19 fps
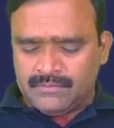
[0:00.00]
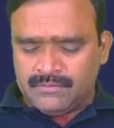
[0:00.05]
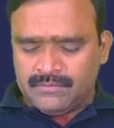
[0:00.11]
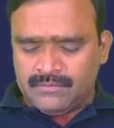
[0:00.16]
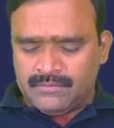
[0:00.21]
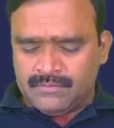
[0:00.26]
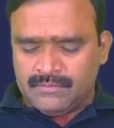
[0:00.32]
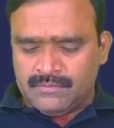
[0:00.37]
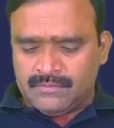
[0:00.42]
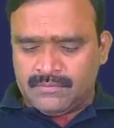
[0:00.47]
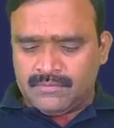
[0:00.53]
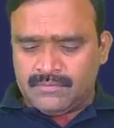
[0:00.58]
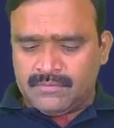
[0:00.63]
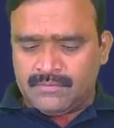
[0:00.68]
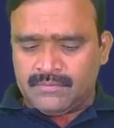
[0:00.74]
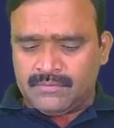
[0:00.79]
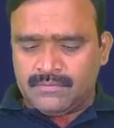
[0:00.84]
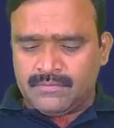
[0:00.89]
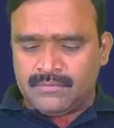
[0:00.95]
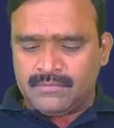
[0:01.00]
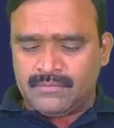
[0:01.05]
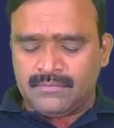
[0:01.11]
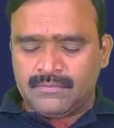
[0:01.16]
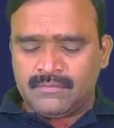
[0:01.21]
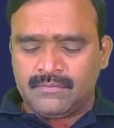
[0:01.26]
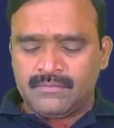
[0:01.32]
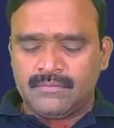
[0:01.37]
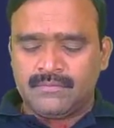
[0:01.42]

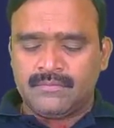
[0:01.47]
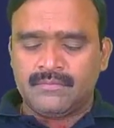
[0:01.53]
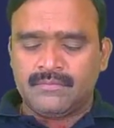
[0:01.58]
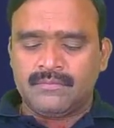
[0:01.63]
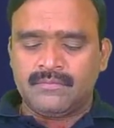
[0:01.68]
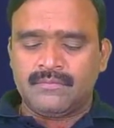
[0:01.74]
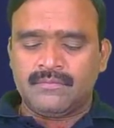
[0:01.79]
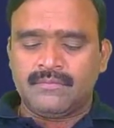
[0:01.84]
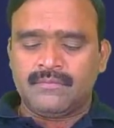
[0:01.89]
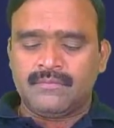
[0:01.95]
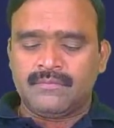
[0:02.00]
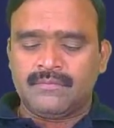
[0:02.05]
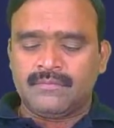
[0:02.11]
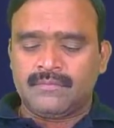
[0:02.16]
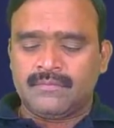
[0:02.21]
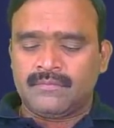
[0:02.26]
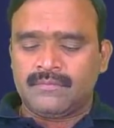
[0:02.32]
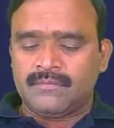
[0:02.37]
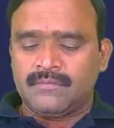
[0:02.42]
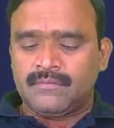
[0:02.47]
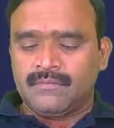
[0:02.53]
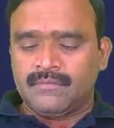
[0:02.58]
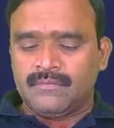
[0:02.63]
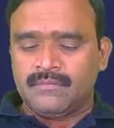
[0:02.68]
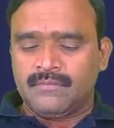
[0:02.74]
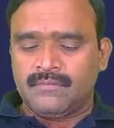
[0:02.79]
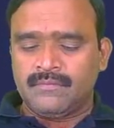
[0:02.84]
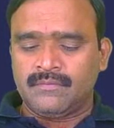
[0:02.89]

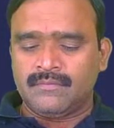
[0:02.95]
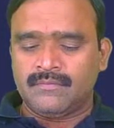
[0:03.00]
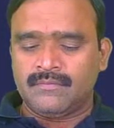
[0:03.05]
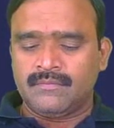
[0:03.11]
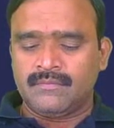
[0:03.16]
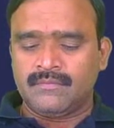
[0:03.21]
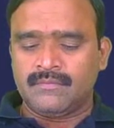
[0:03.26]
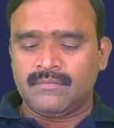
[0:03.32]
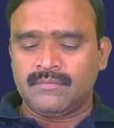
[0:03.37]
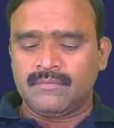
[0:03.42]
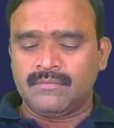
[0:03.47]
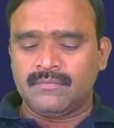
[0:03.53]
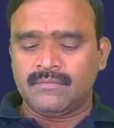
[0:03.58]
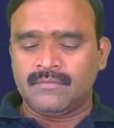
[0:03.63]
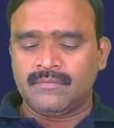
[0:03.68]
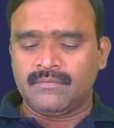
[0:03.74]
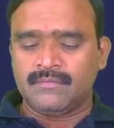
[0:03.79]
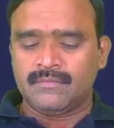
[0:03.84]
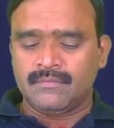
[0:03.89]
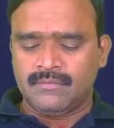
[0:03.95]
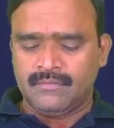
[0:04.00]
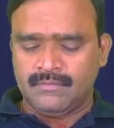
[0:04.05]
[no speech]